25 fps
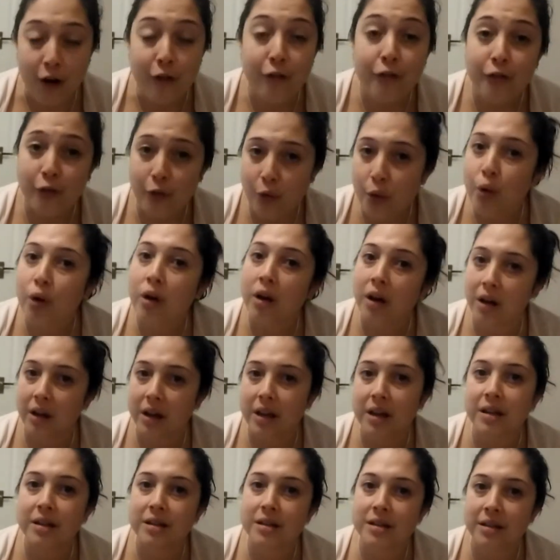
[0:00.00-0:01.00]
A
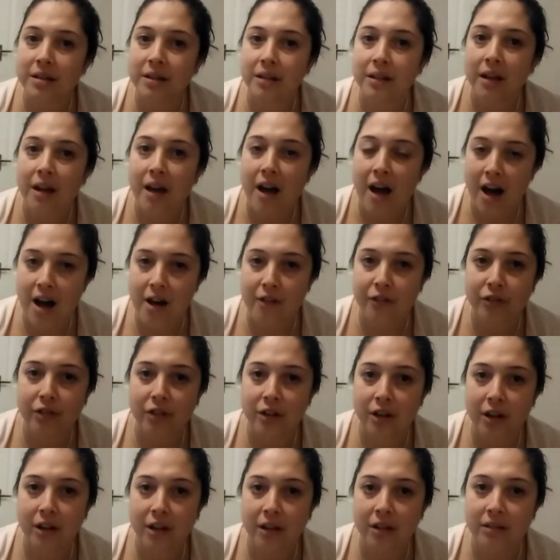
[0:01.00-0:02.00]
fortnight
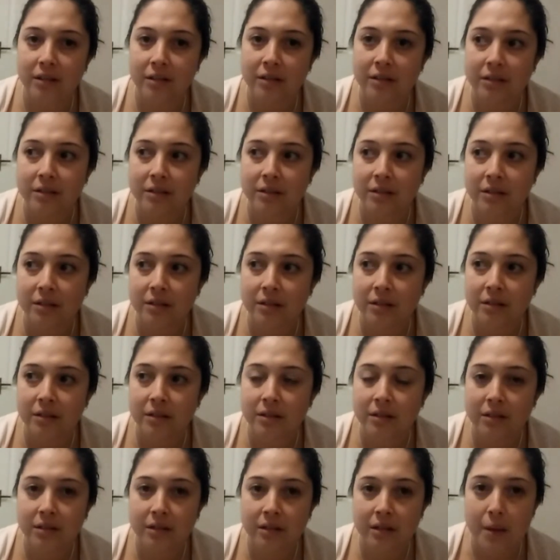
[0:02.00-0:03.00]
after
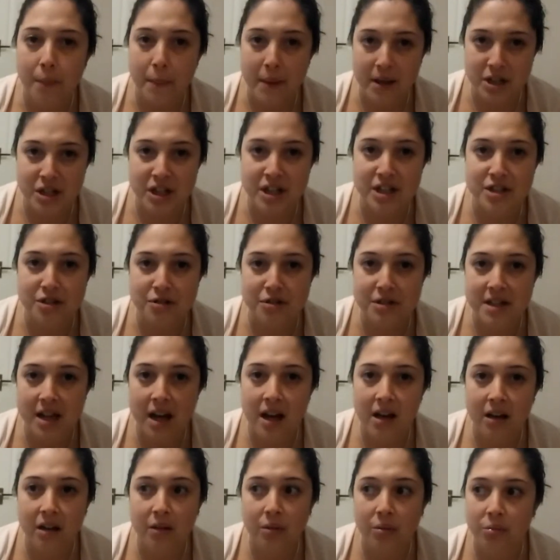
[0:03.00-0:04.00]
the Manchester
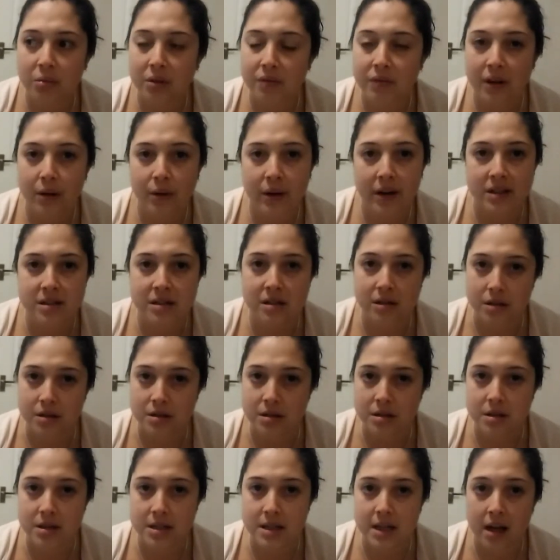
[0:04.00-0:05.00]
attack, we've now had a
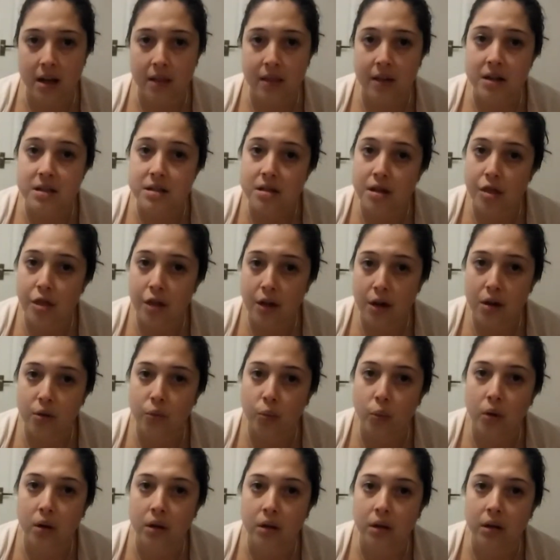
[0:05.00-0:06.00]
London attack. That's the
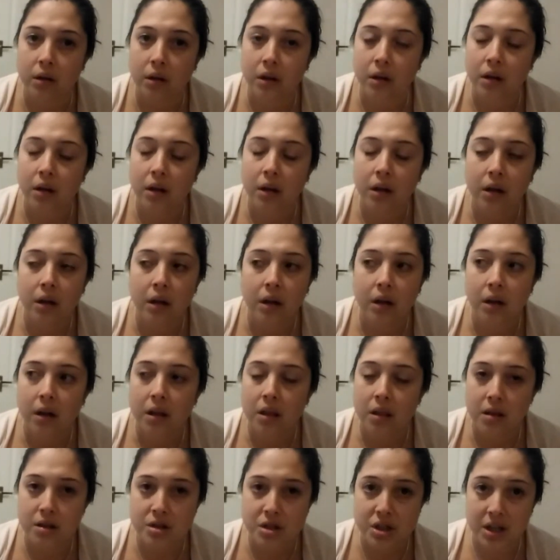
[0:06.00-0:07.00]
3rd one
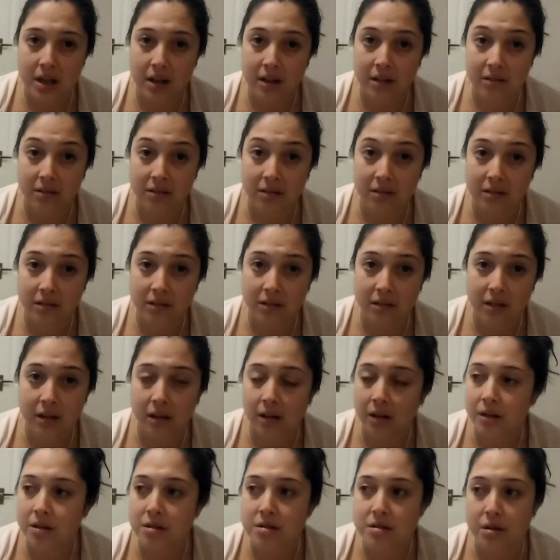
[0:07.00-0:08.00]
this year.
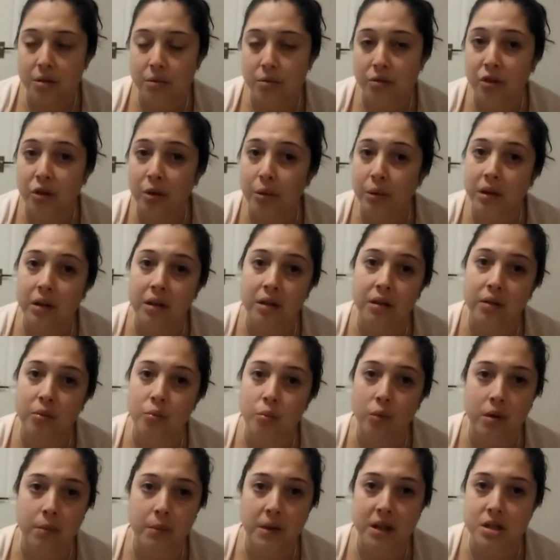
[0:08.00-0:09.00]
So 2 in
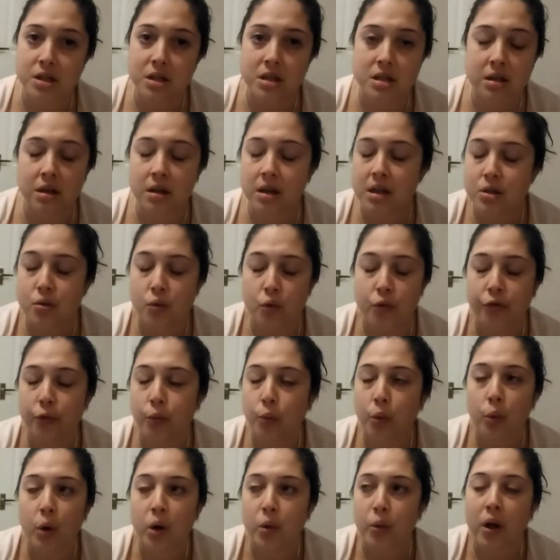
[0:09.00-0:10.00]
London, 1 in Manchester. It's
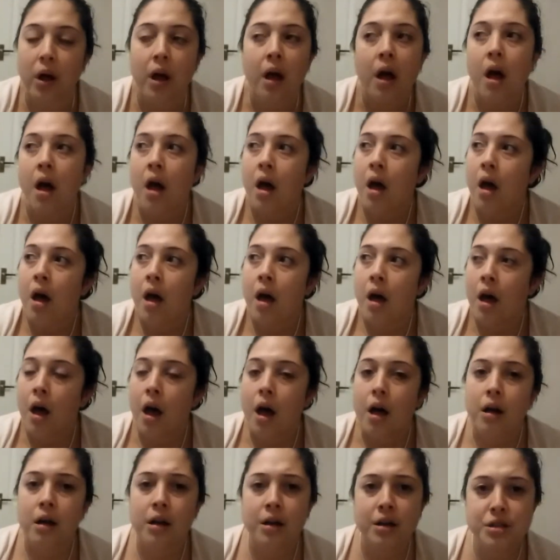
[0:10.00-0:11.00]
awful.
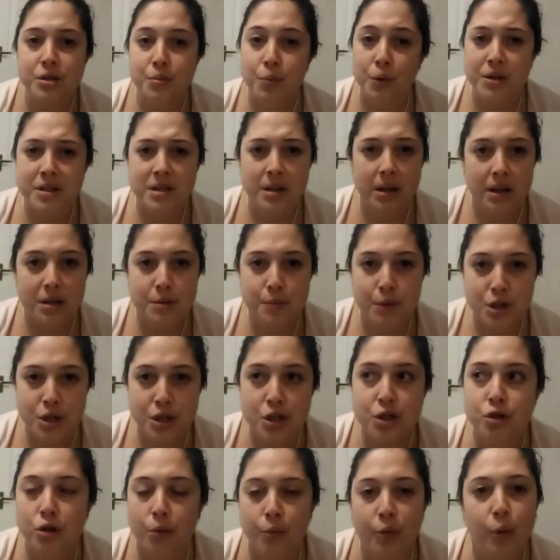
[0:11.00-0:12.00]
What's the
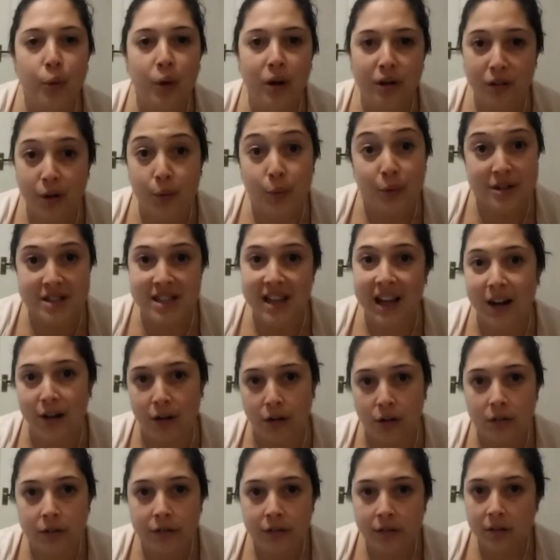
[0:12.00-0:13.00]
expression? Stop the world, I want to get
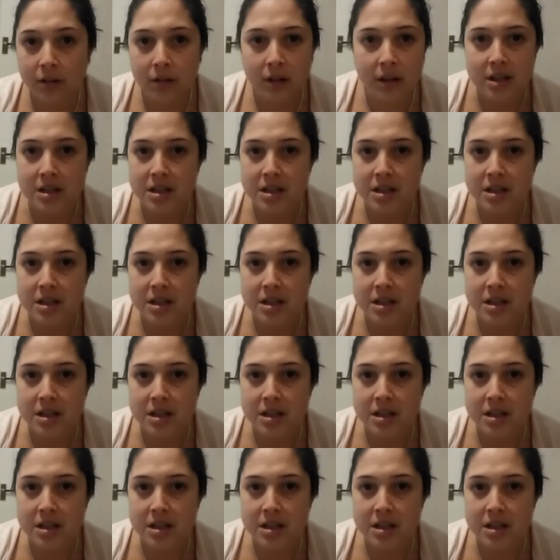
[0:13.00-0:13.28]
off.